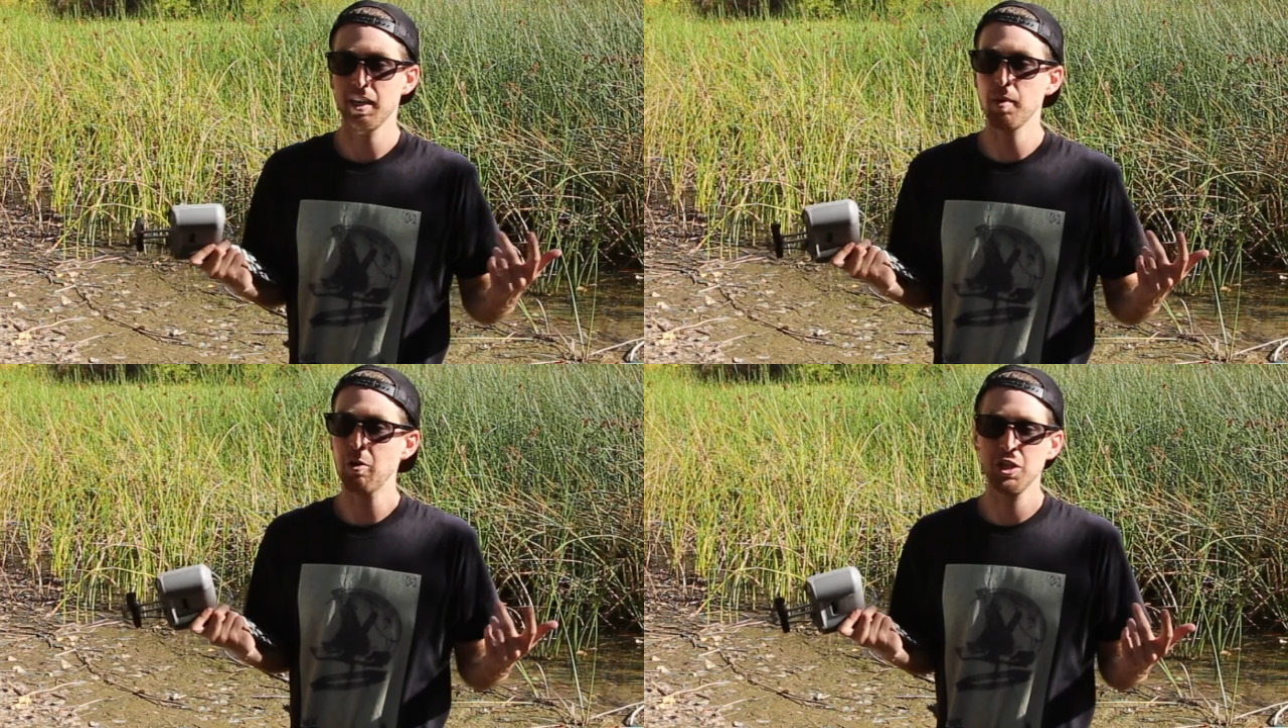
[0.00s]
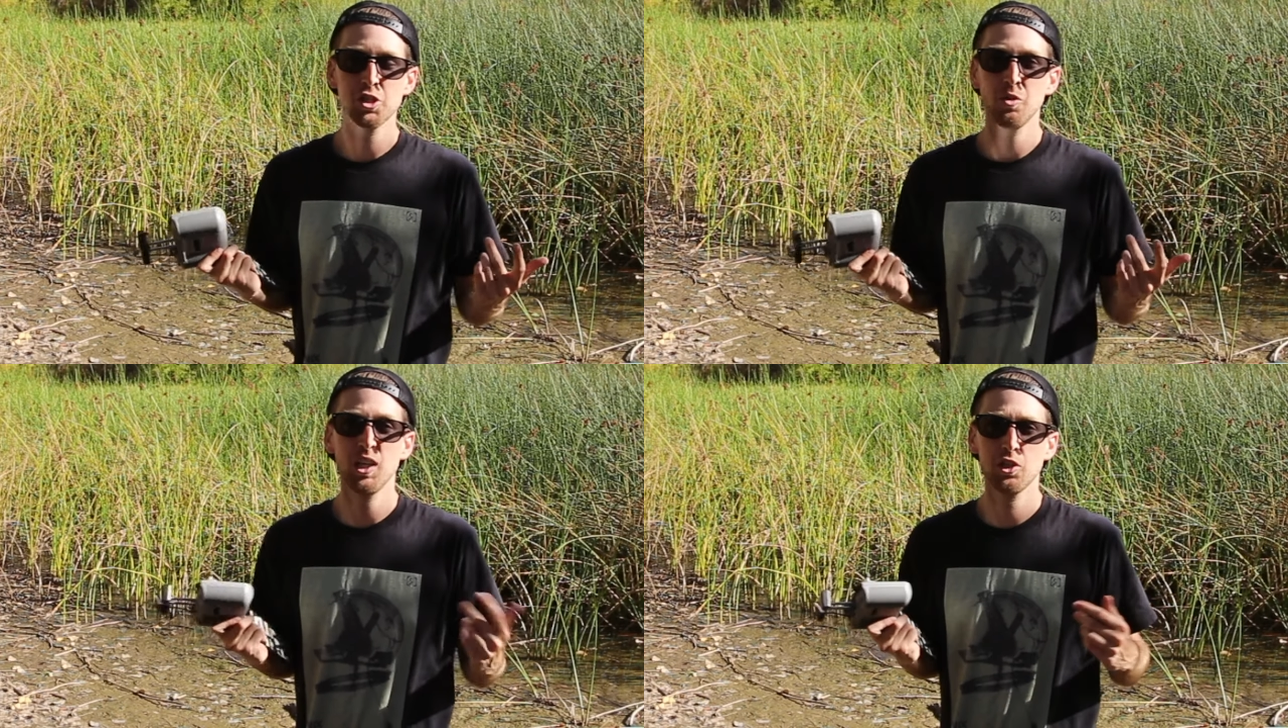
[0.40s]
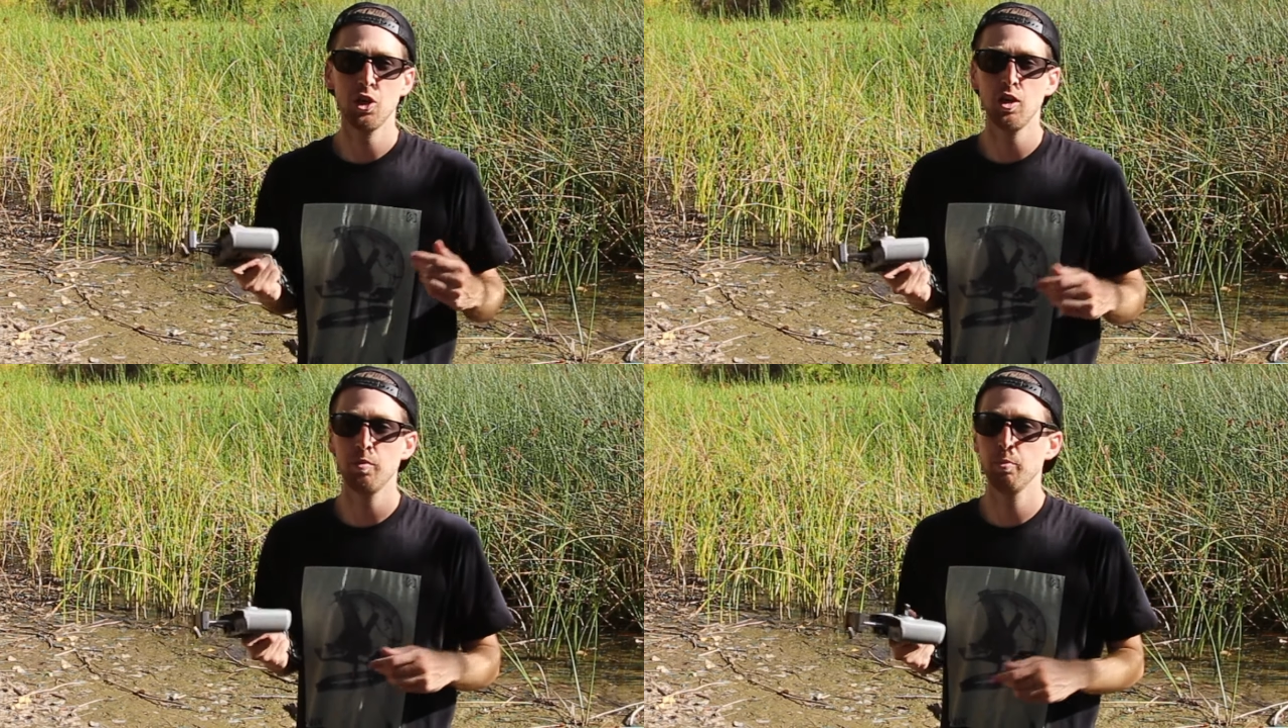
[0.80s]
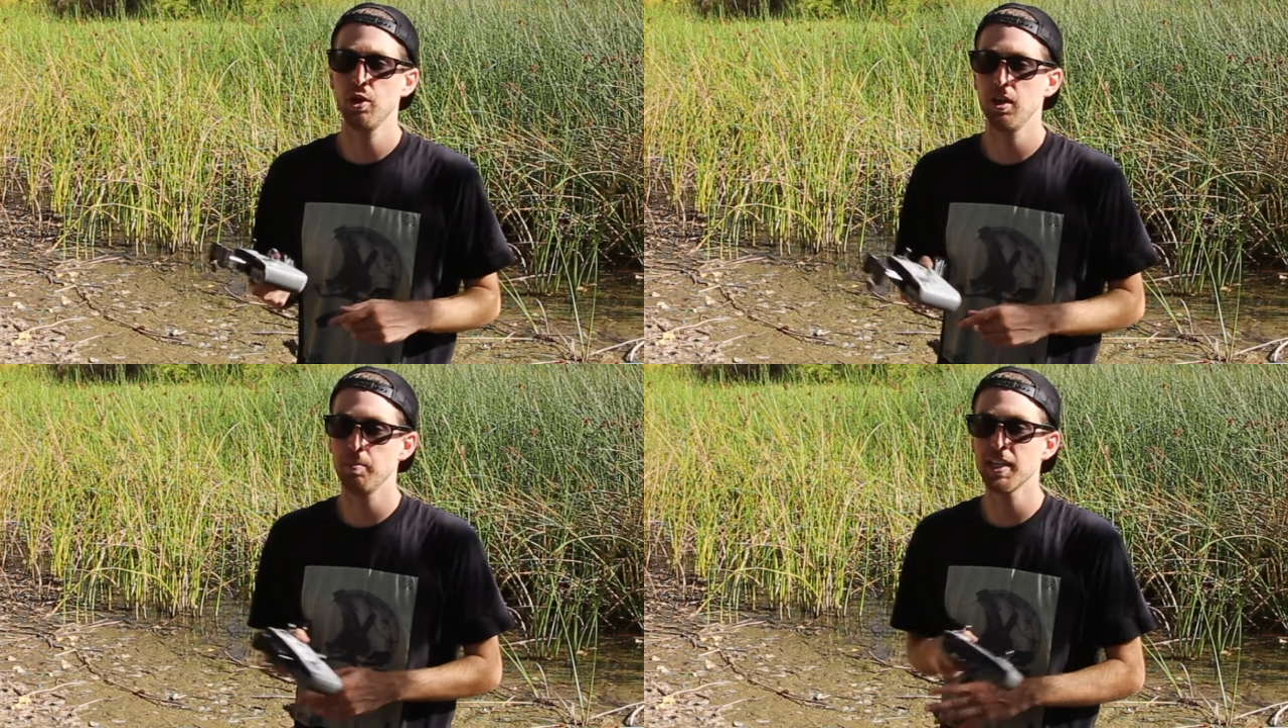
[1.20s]
I'm not really sure what it's called,
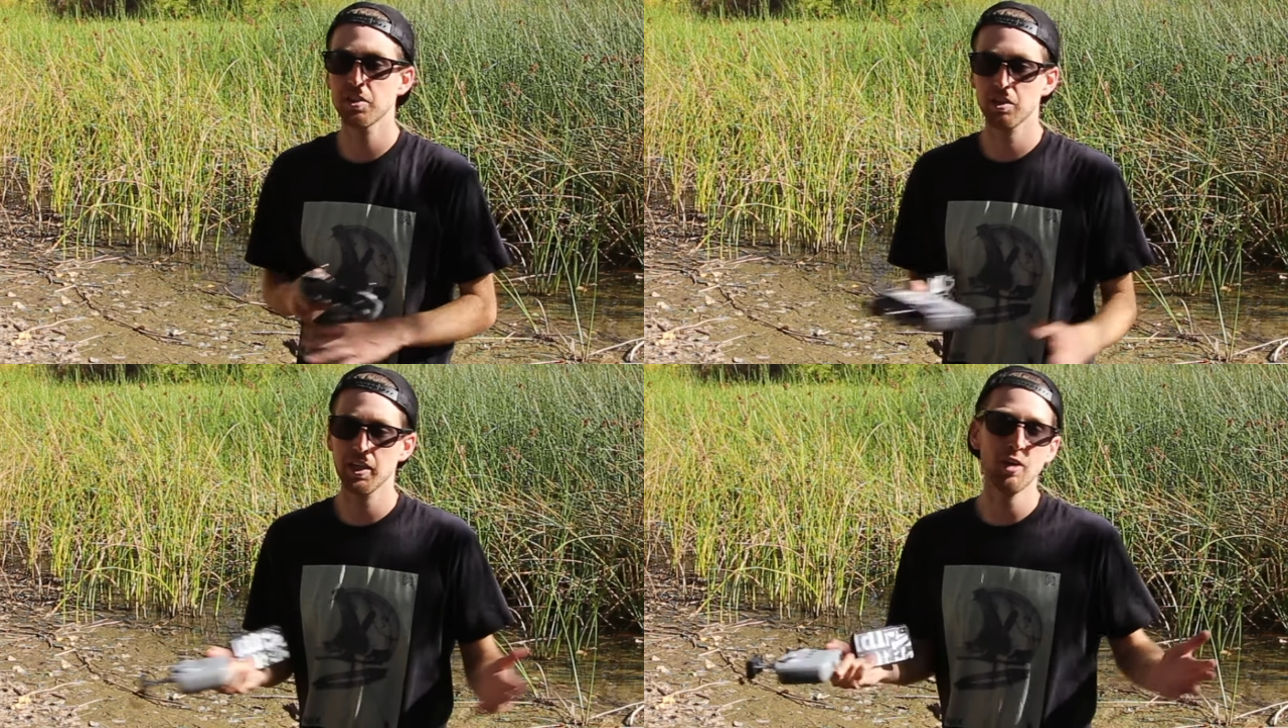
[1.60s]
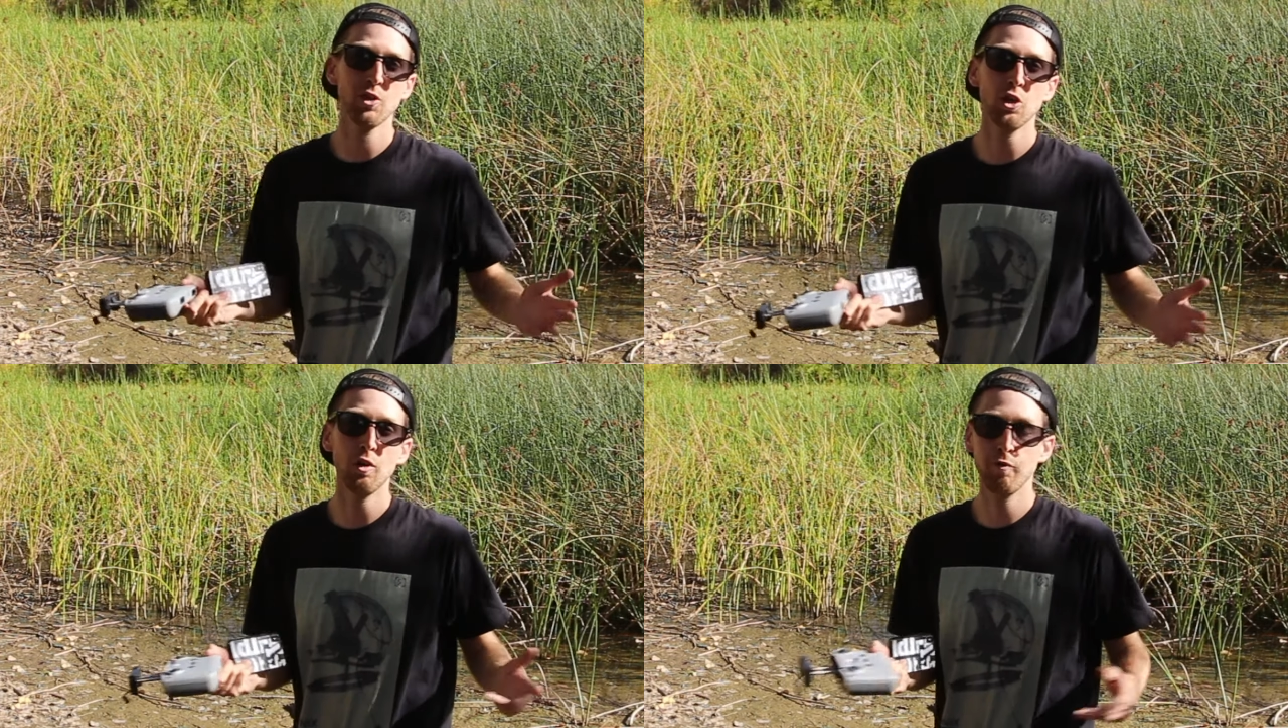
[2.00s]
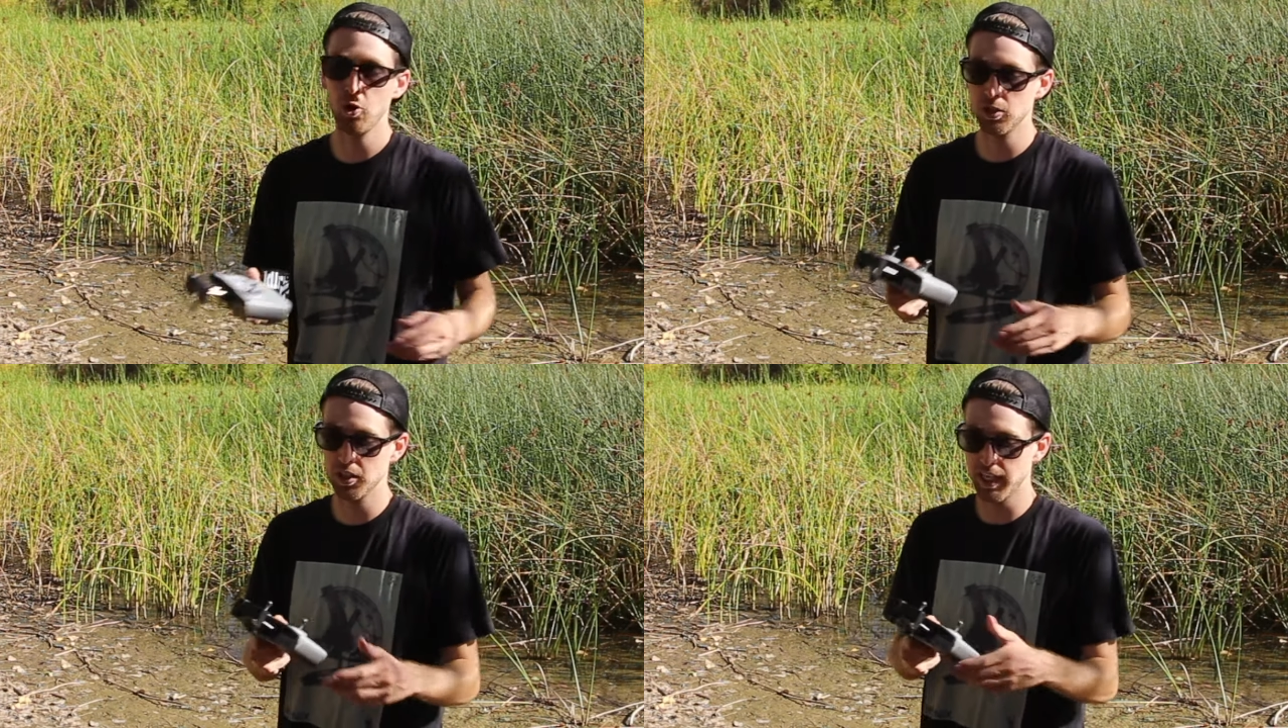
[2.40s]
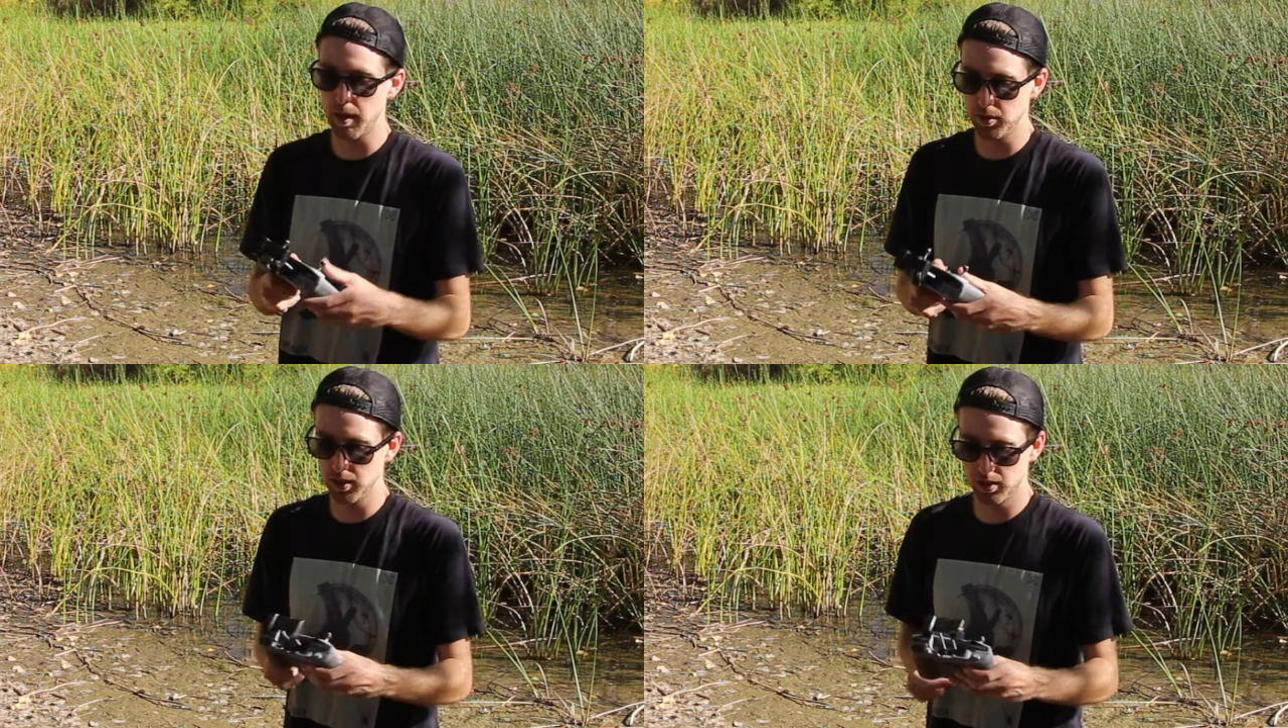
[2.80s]
but basically covers all phones and
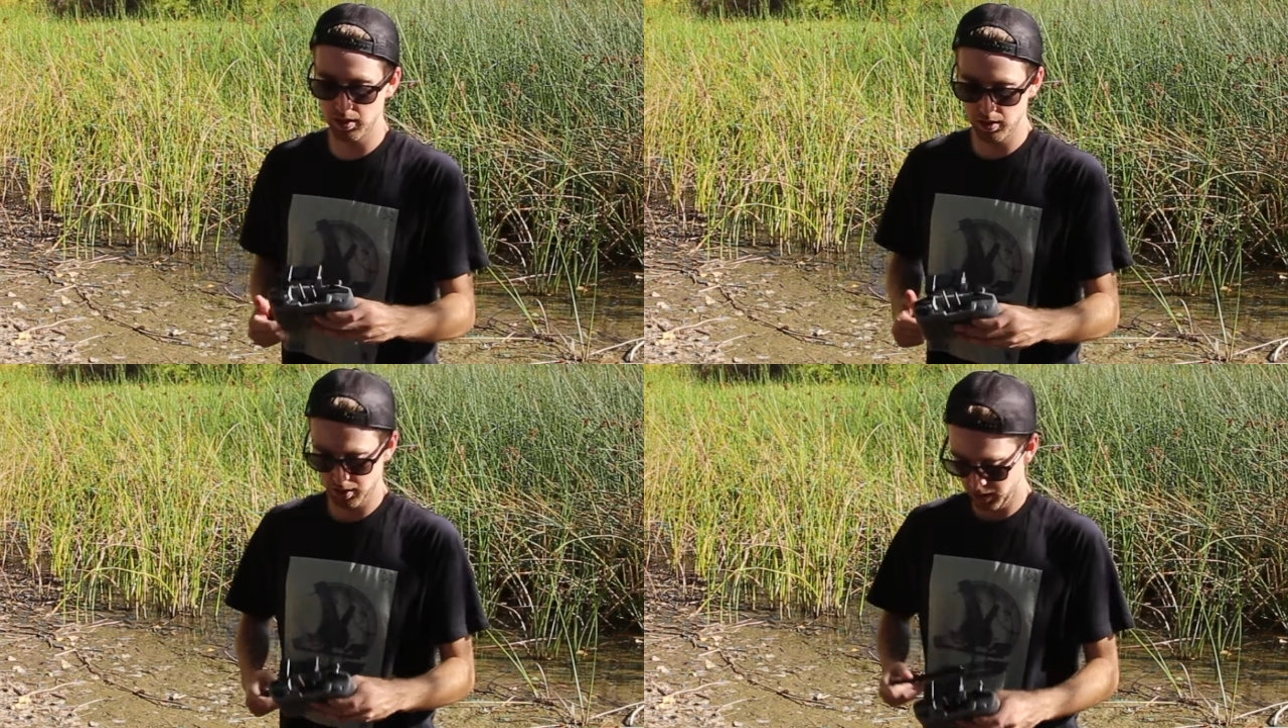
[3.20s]
tablets.